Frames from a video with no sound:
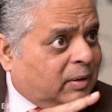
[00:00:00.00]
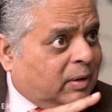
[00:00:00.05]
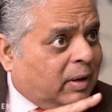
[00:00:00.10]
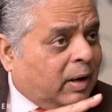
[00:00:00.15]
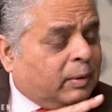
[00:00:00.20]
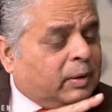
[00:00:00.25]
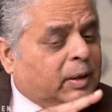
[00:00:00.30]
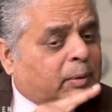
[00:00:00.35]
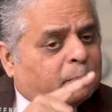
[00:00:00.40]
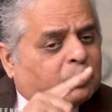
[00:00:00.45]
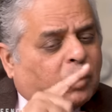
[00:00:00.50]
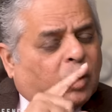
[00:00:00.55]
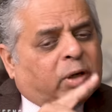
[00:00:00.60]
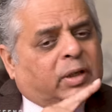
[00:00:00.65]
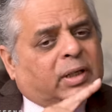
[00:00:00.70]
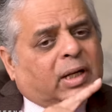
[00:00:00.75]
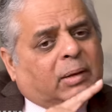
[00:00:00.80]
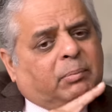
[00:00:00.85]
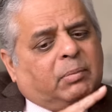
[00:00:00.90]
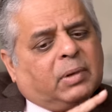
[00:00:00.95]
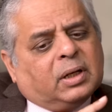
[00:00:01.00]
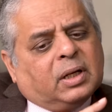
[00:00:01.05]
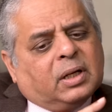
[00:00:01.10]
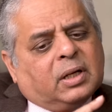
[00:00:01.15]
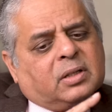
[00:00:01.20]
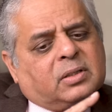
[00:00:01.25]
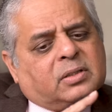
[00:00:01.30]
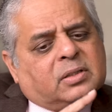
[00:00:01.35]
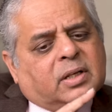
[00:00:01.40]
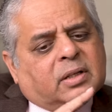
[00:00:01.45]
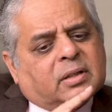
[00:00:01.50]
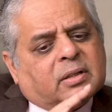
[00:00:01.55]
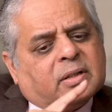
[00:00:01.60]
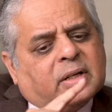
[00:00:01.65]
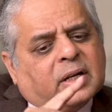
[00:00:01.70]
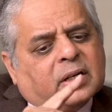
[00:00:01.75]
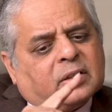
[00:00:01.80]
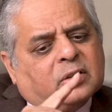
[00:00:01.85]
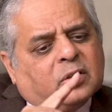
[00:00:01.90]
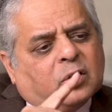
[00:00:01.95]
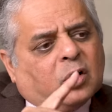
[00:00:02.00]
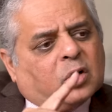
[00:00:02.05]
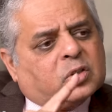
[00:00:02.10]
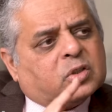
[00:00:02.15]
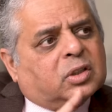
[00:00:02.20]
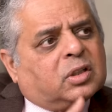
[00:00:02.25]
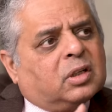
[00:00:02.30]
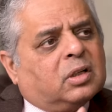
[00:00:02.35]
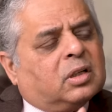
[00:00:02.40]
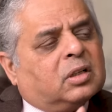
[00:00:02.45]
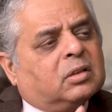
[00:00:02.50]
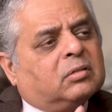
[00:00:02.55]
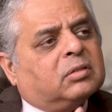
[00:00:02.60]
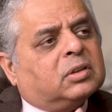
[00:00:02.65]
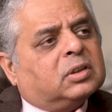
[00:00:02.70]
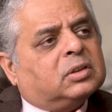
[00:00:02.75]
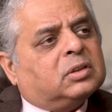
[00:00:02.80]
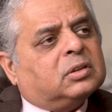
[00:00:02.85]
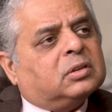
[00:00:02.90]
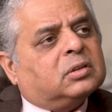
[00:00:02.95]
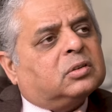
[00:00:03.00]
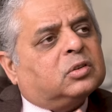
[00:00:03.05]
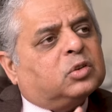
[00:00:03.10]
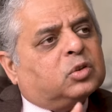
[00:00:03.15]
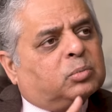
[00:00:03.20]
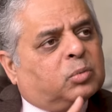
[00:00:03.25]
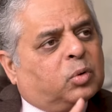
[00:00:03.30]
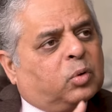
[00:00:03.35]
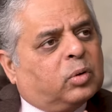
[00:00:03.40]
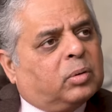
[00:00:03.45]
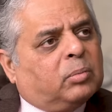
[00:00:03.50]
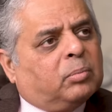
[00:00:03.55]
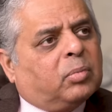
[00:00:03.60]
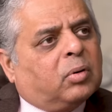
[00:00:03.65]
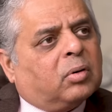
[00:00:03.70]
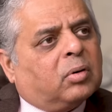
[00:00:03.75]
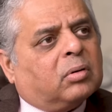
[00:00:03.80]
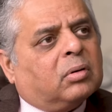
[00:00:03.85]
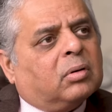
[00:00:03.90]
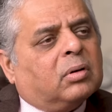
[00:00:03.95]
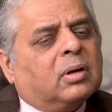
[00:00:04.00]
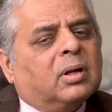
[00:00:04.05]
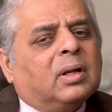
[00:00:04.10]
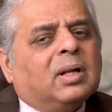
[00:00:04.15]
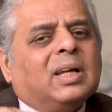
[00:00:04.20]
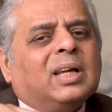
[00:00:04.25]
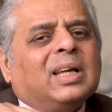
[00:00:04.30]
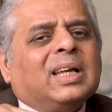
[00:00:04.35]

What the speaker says: The point I'm making is that technological convergence is more important